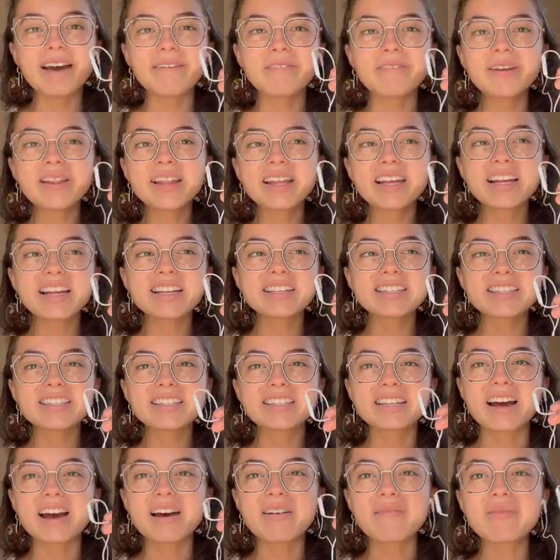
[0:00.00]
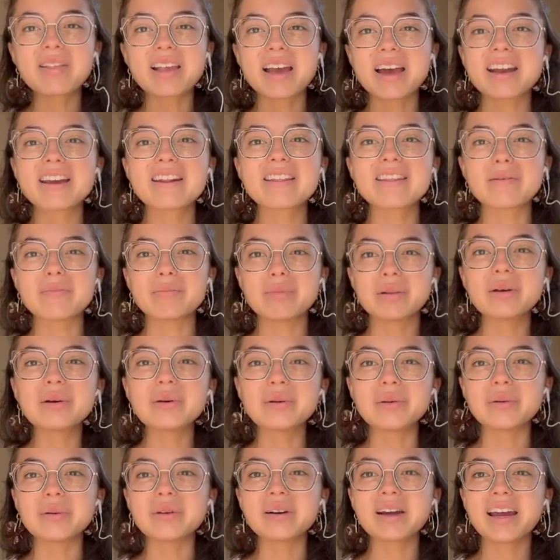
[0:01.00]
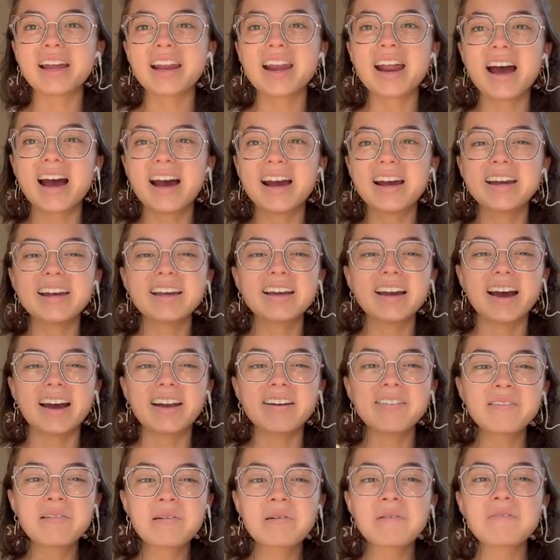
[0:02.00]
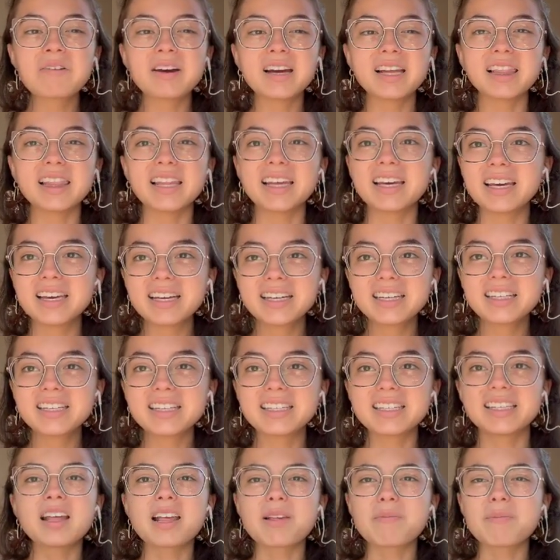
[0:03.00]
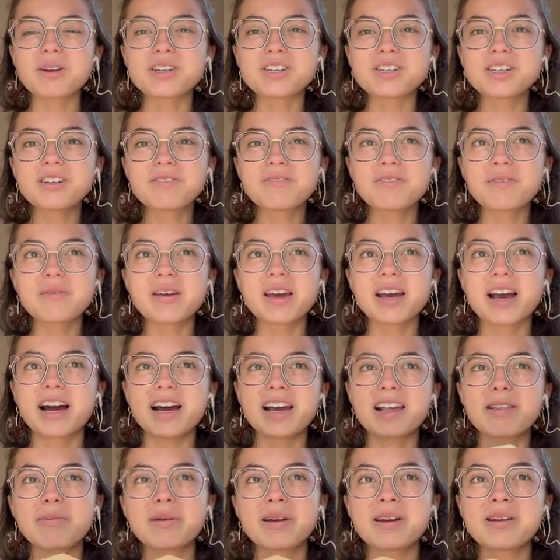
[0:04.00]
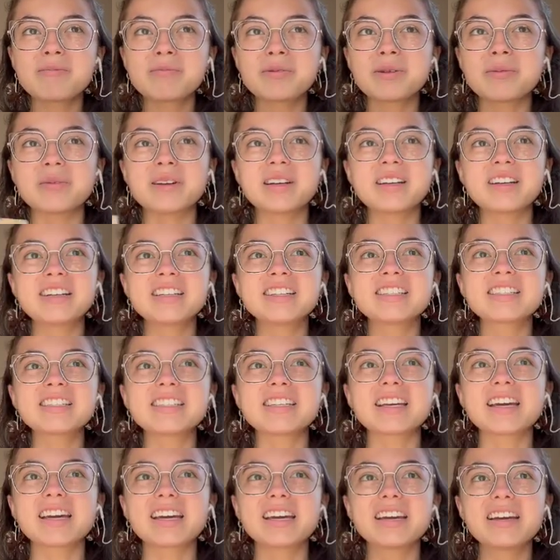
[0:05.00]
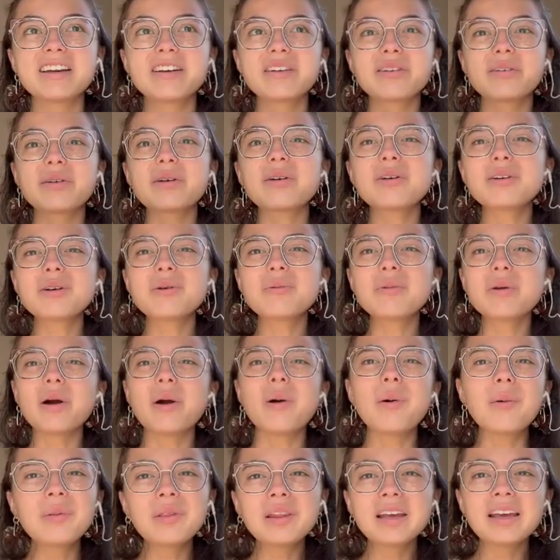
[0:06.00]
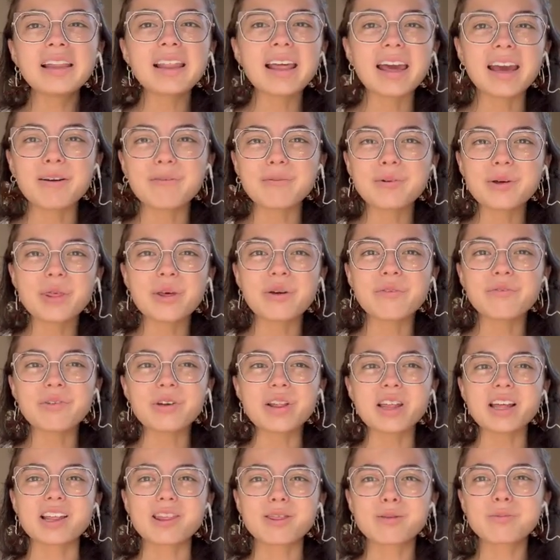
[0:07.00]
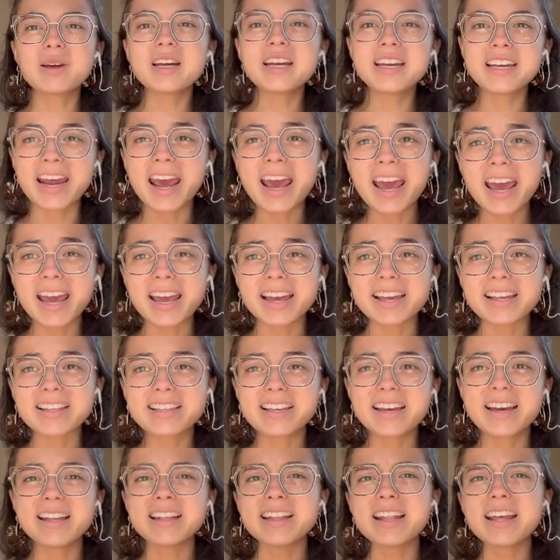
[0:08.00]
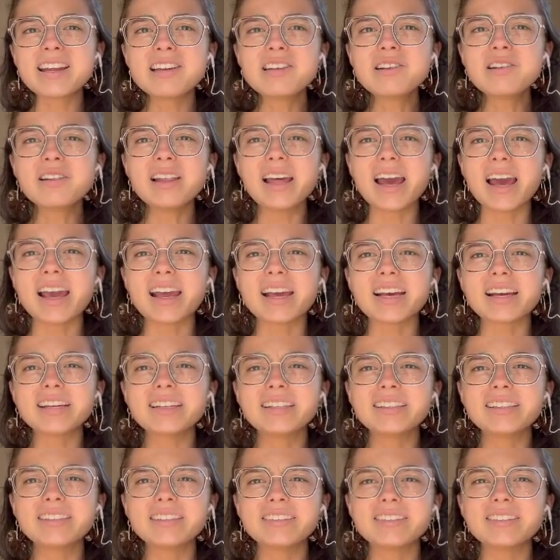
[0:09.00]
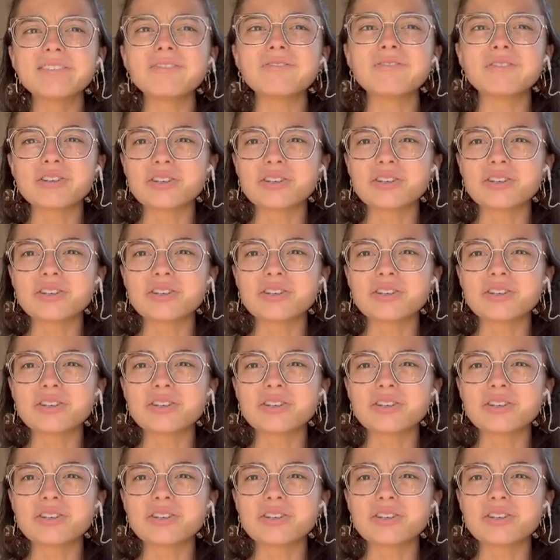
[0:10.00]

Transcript: feel like it just comes out of the blue, and I don't know if I like it, especially from like I Play No Barbarians. Like, girl, you were only like with him for like 3 days, and then you're like, for